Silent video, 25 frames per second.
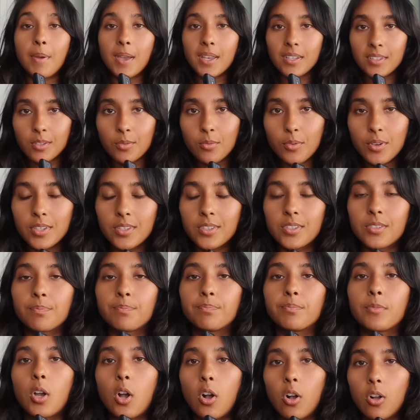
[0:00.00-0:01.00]
best ones
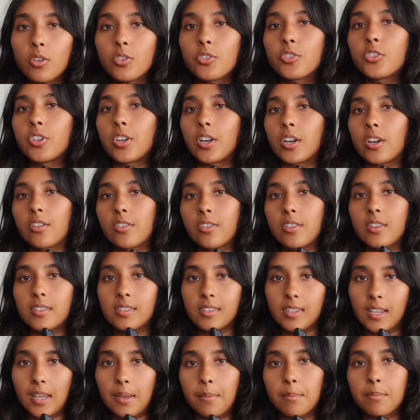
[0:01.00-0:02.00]
all shared the
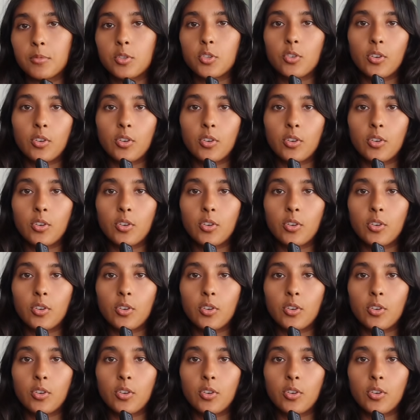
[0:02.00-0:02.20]
same